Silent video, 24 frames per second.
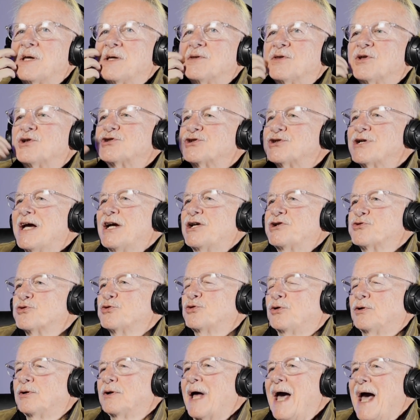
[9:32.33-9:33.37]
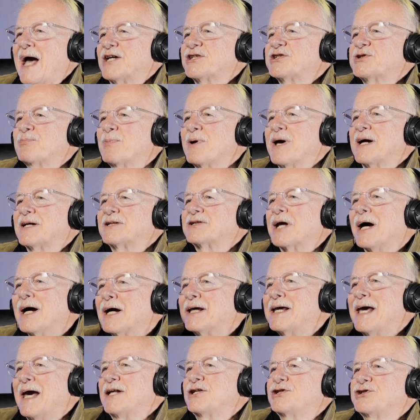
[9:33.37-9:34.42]
sexual aspect
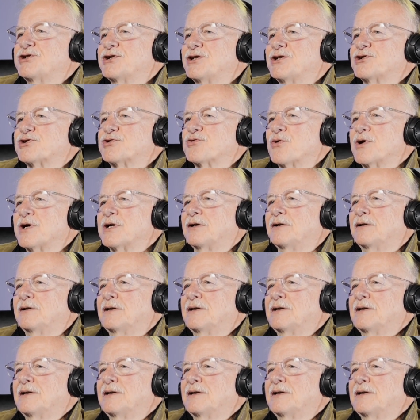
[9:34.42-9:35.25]
against Israel,